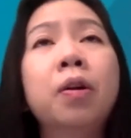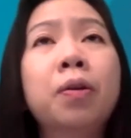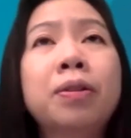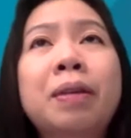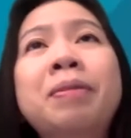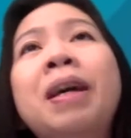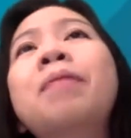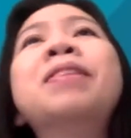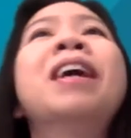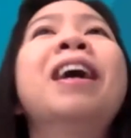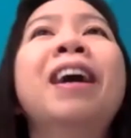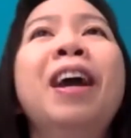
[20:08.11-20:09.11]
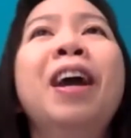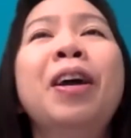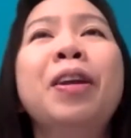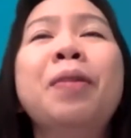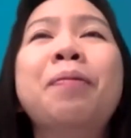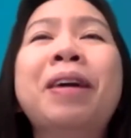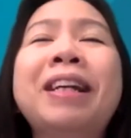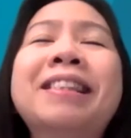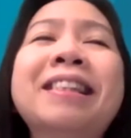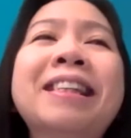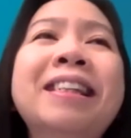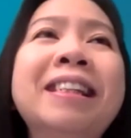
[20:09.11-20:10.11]
Sometimes you might
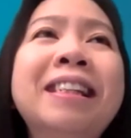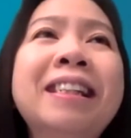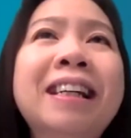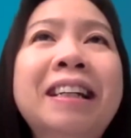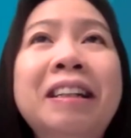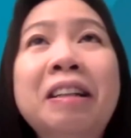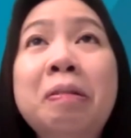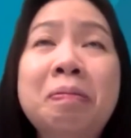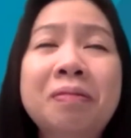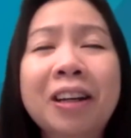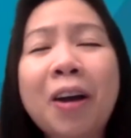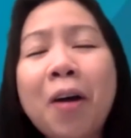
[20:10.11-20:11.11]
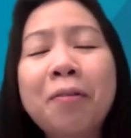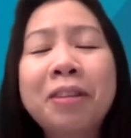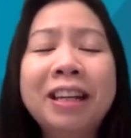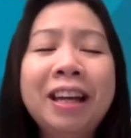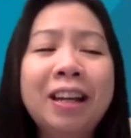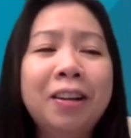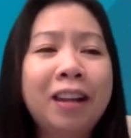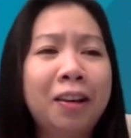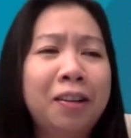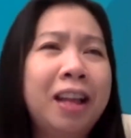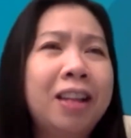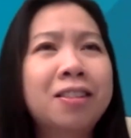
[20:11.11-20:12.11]
see a comedy and you're like,
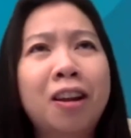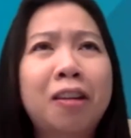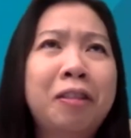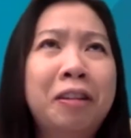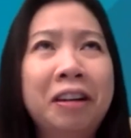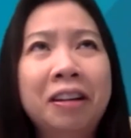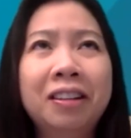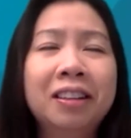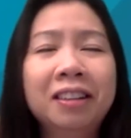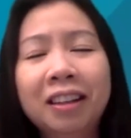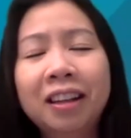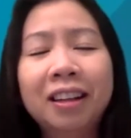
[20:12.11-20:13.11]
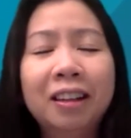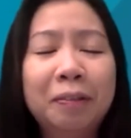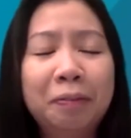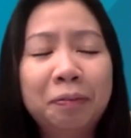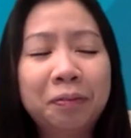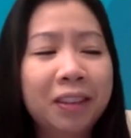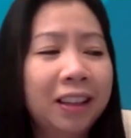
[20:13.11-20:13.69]
oh, that's not a very um,